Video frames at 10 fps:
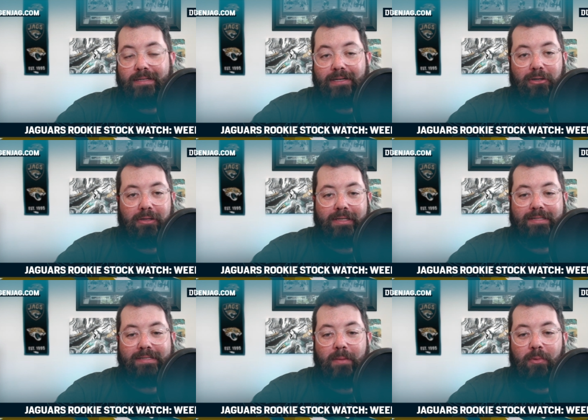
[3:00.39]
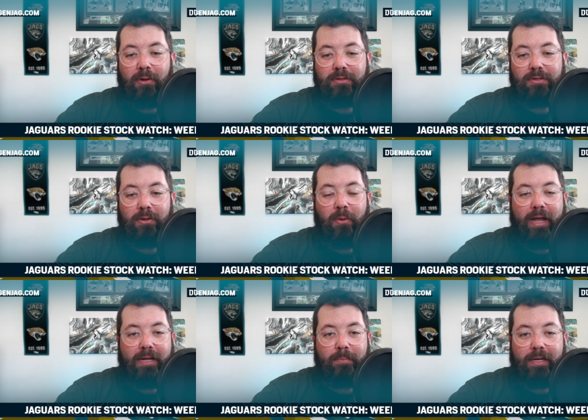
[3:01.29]
eerily similar to the way
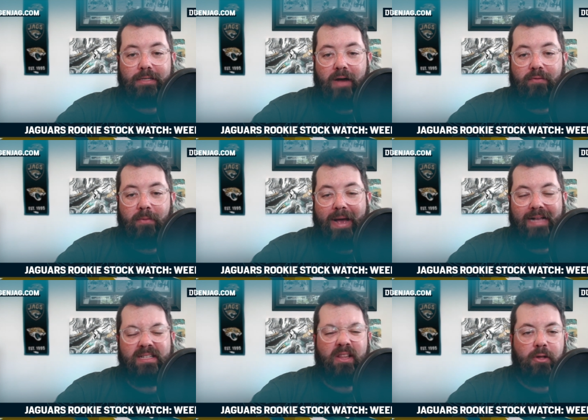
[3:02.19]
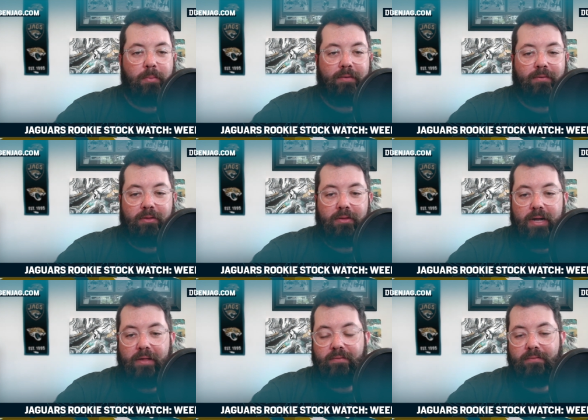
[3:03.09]
he picked off a pass a little bit further
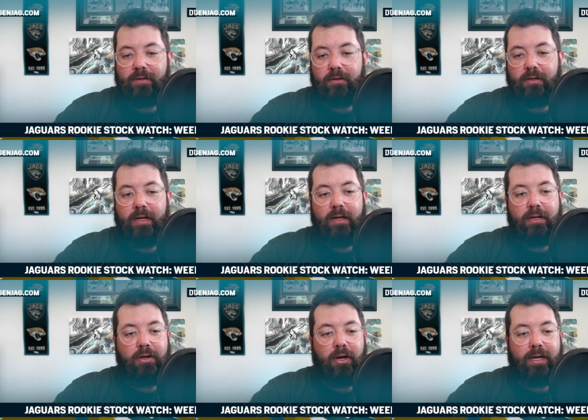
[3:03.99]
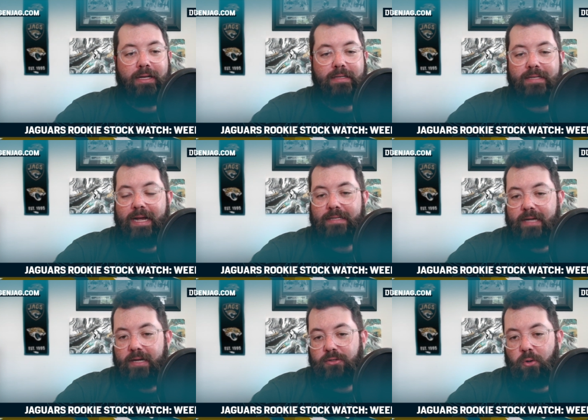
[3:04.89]
down the field during his days
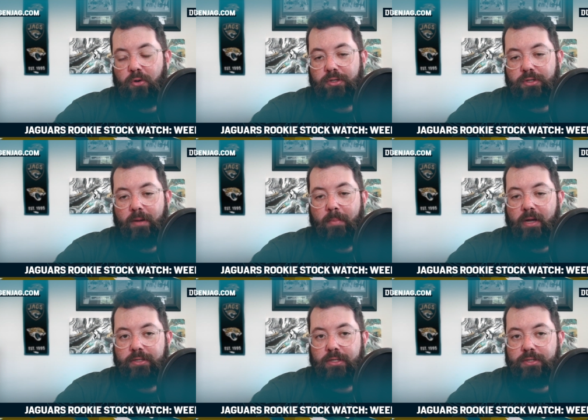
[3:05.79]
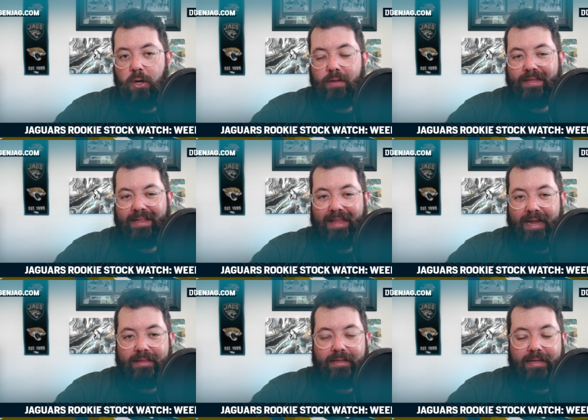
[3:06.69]
at Georgia, but just showing the
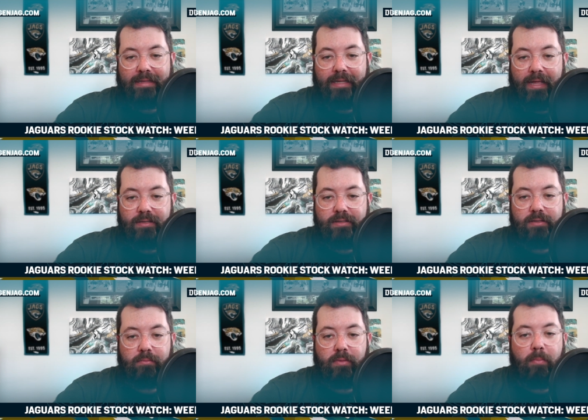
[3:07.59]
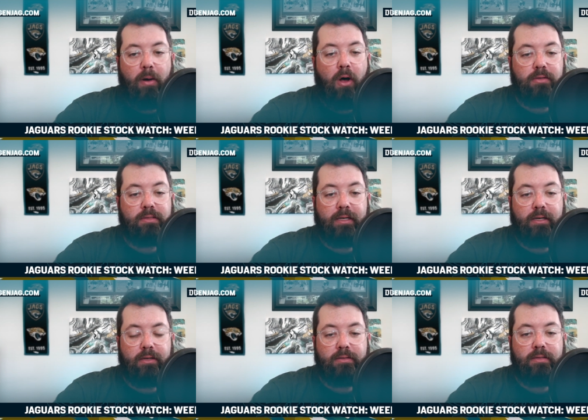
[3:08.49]
length, the athleticism, the ball
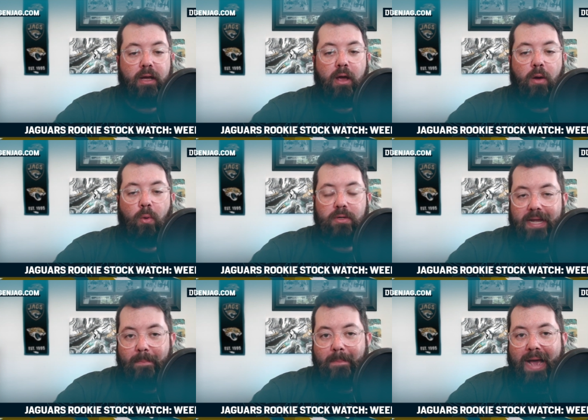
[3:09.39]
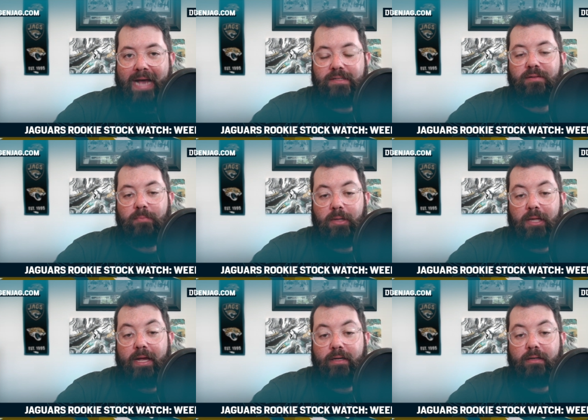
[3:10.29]
skills was a massive
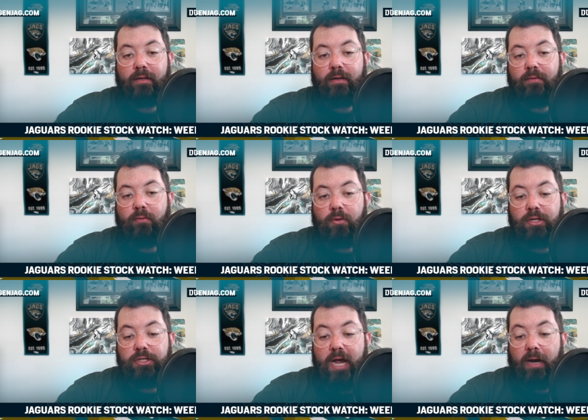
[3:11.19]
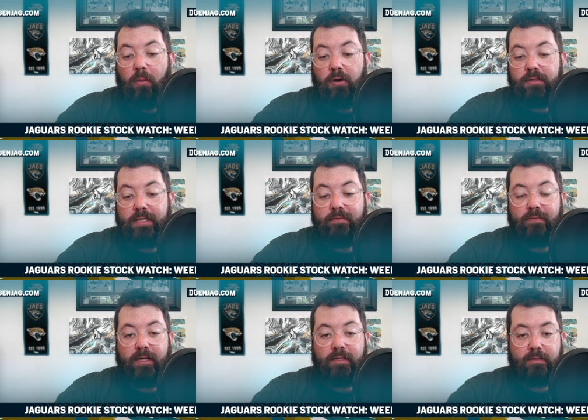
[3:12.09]
play for the Jaguars
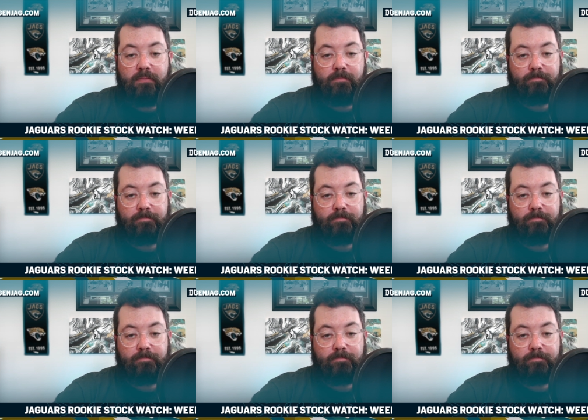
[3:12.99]
defense.